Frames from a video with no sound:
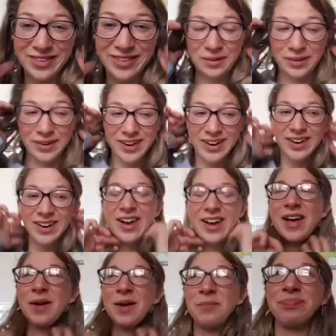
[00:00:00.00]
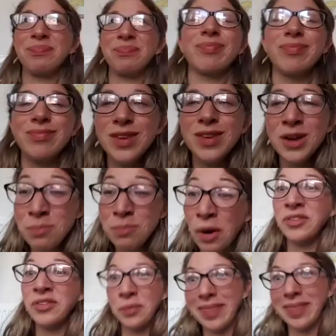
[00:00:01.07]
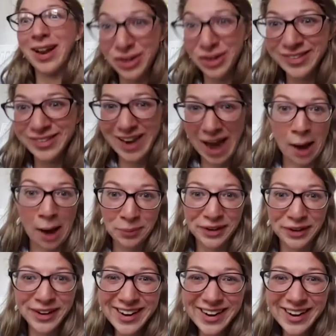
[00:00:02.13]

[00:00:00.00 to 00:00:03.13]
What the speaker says: So but obviously when that doesn't happen